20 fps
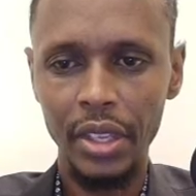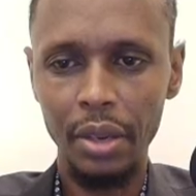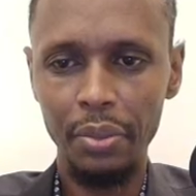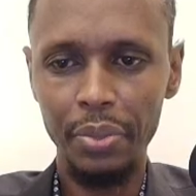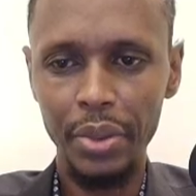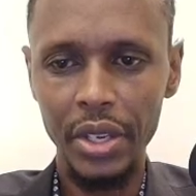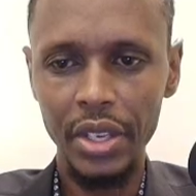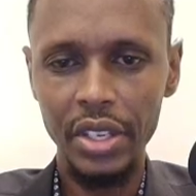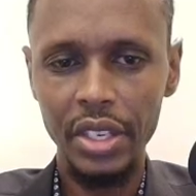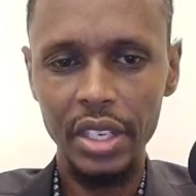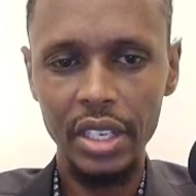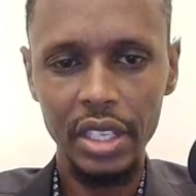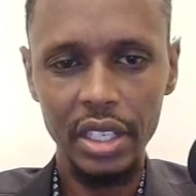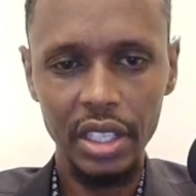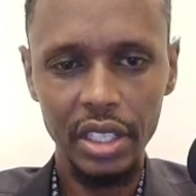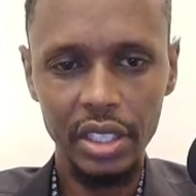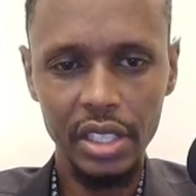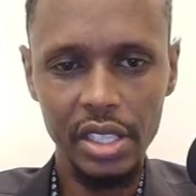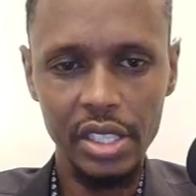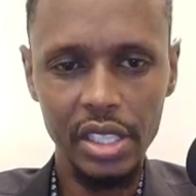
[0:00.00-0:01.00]
payee,
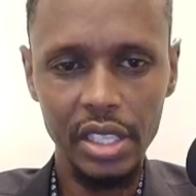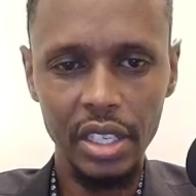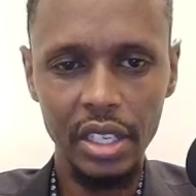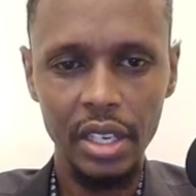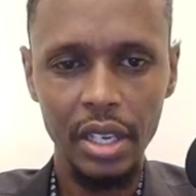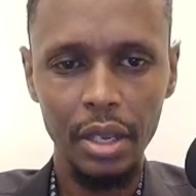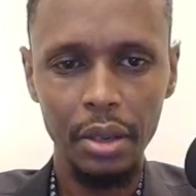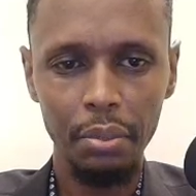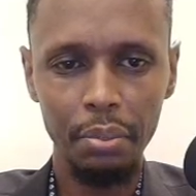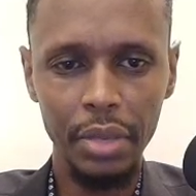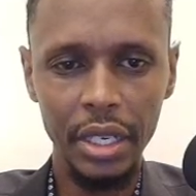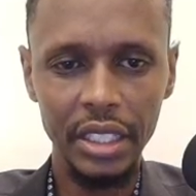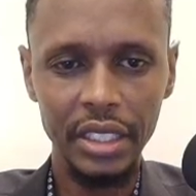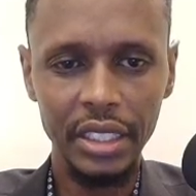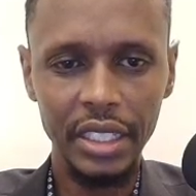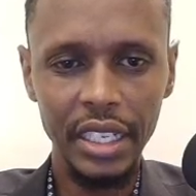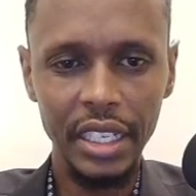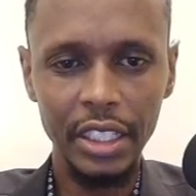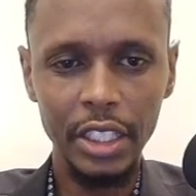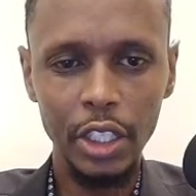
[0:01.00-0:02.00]
etc. But
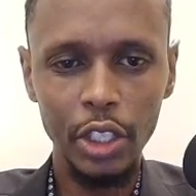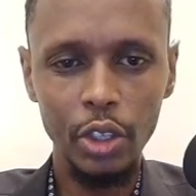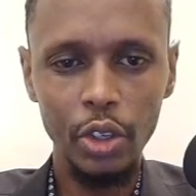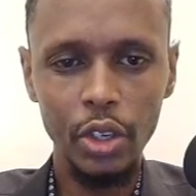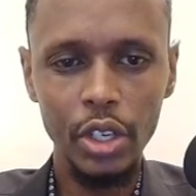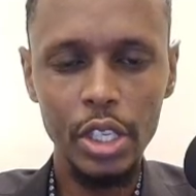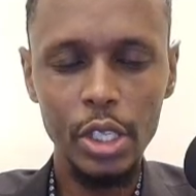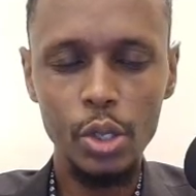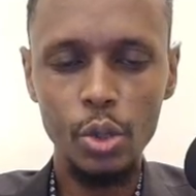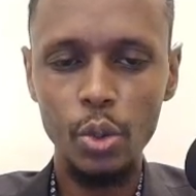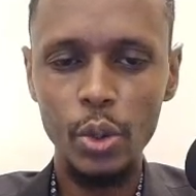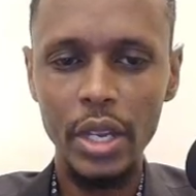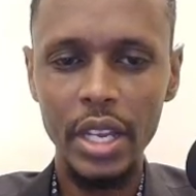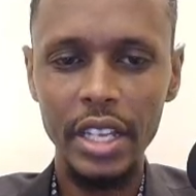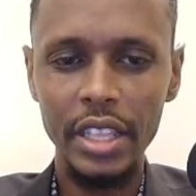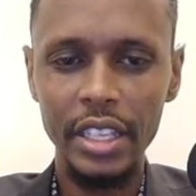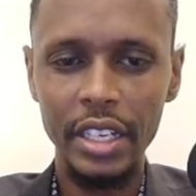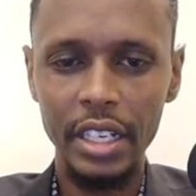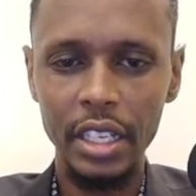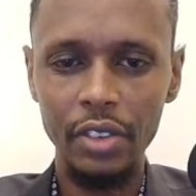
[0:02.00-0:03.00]
category is where
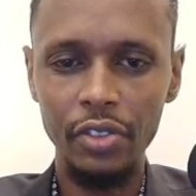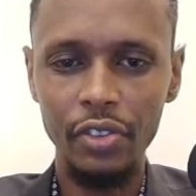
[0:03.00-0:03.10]
the